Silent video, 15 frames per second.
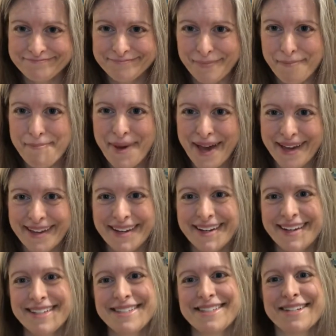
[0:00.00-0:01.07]
but
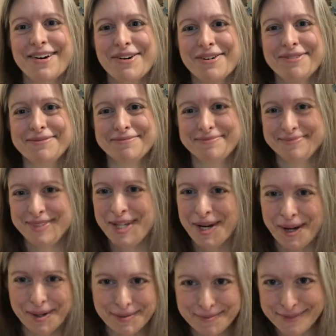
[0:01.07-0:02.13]
it's, you know,
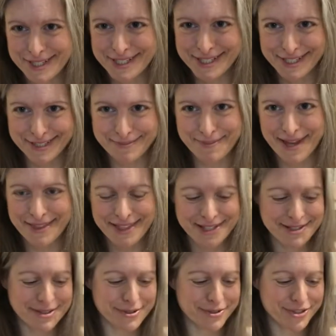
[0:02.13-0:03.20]
a 6-month
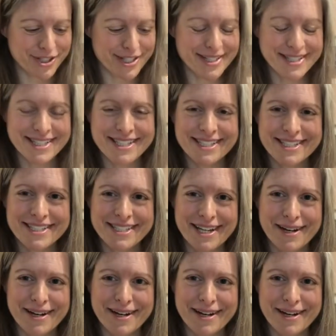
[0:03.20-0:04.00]
indulgence. So